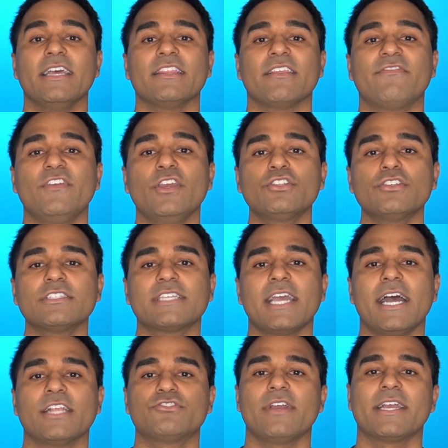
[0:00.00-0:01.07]
The futures
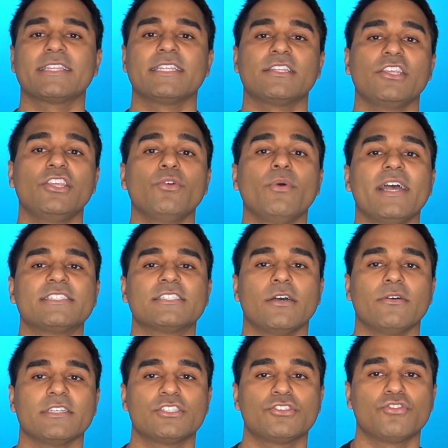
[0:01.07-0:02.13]
contract that the
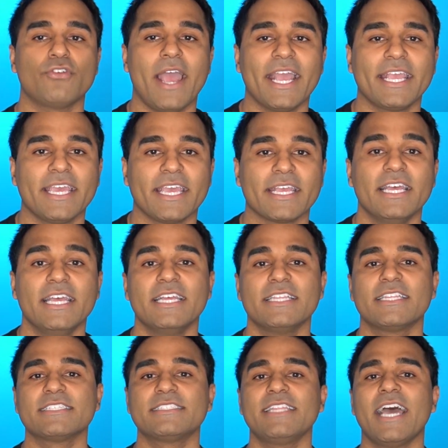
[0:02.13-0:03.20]
USO is tracking
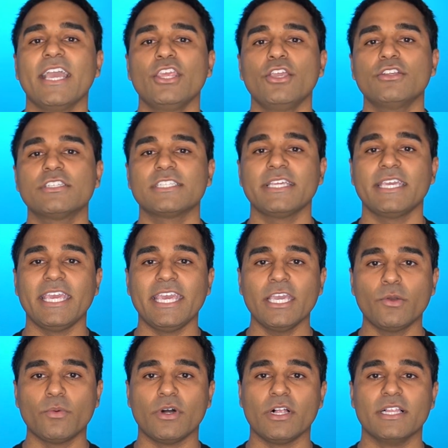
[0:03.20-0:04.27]
does not usually
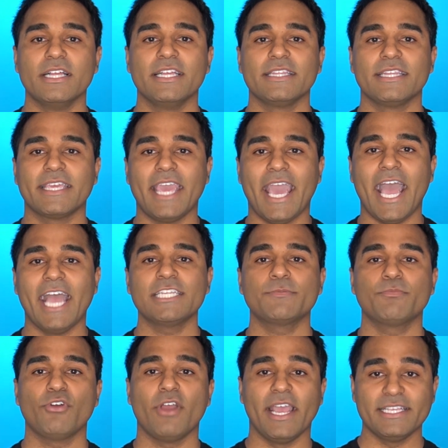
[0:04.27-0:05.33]
equal the cash
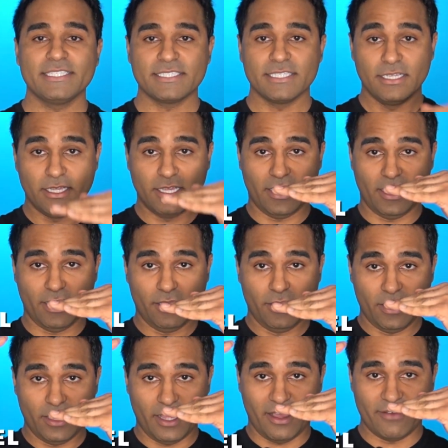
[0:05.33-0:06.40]
price
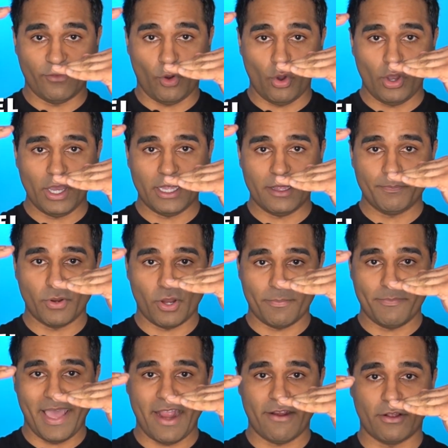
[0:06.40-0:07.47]
of oil per
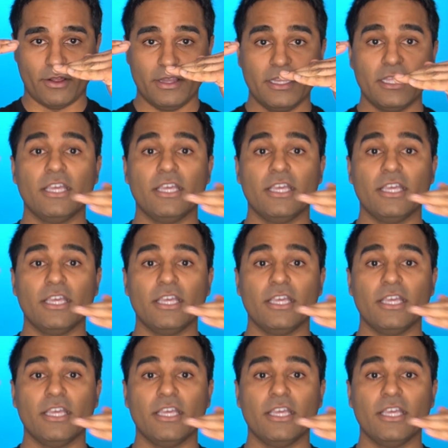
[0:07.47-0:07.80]
barrel.